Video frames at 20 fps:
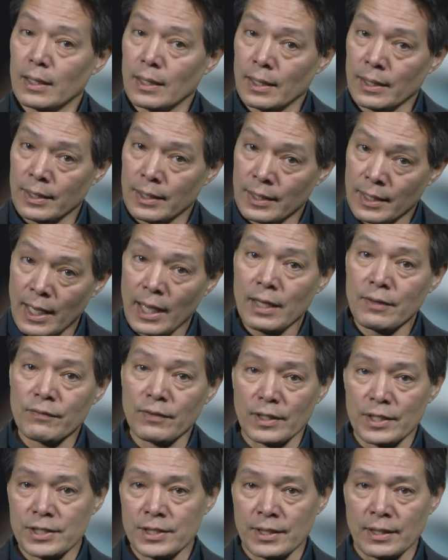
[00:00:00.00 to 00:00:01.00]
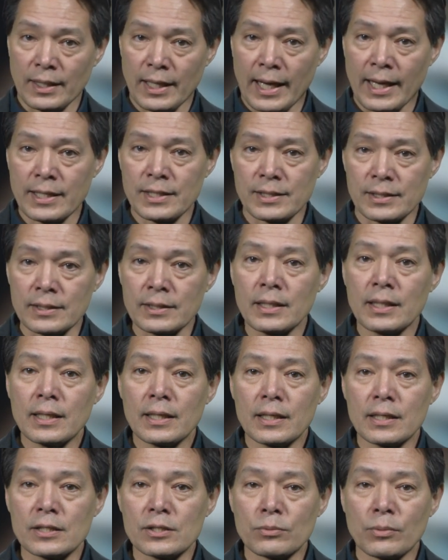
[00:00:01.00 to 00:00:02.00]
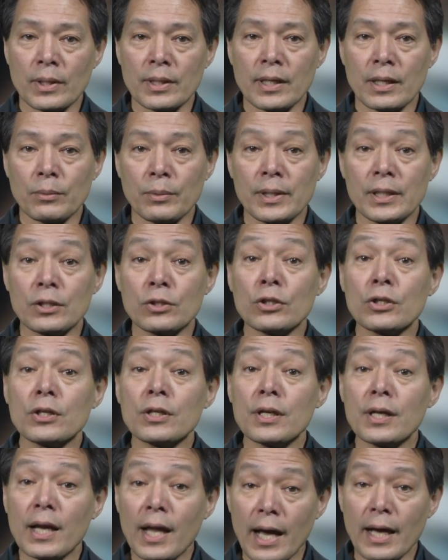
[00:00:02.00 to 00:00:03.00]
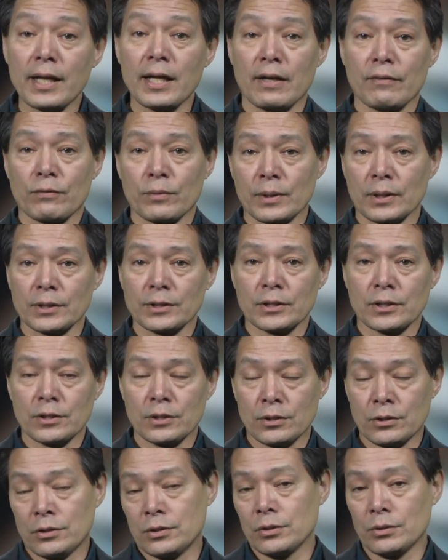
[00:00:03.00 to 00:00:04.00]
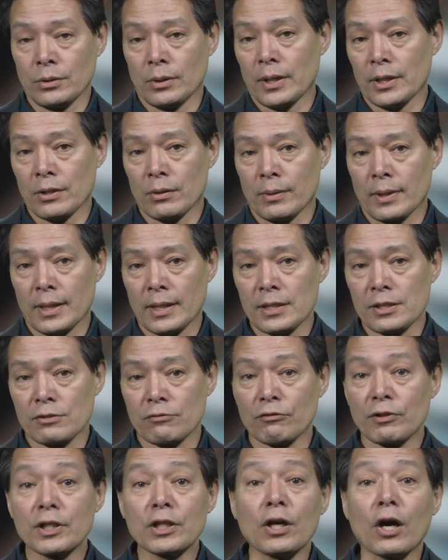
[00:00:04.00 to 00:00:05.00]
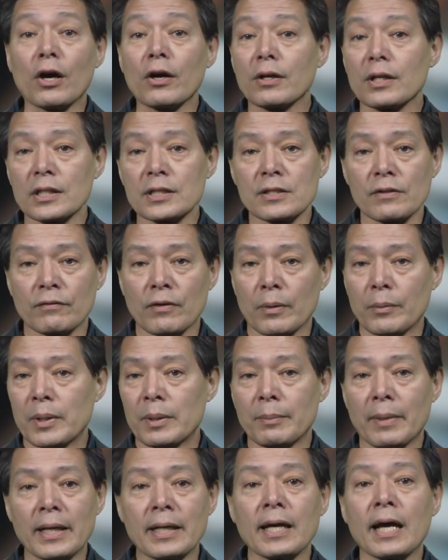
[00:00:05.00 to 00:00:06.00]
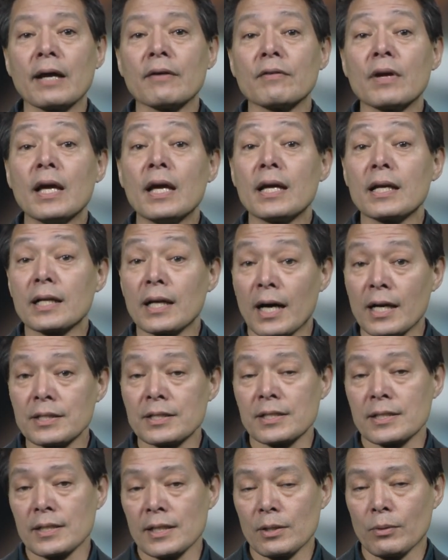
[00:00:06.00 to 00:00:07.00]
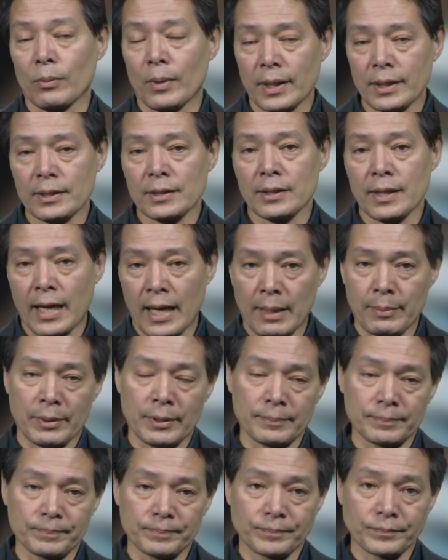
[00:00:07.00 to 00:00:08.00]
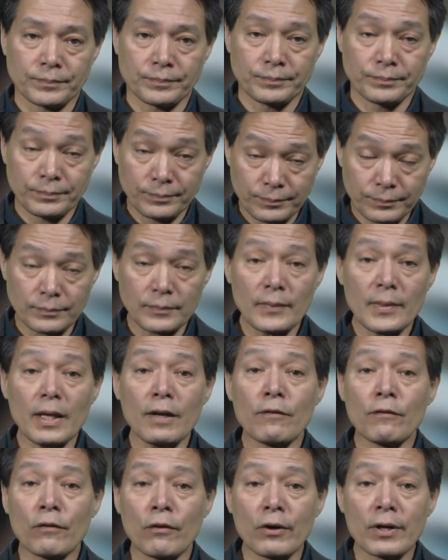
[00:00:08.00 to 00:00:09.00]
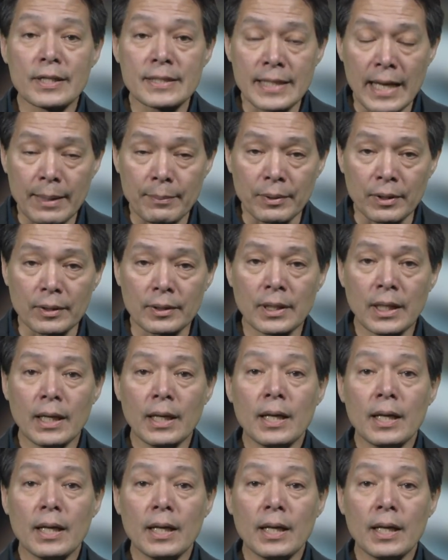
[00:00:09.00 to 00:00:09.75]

A non volitional action is one that we could not have willed to, to do otherwise, regardless of what we might have consciously wanted to happen. For example,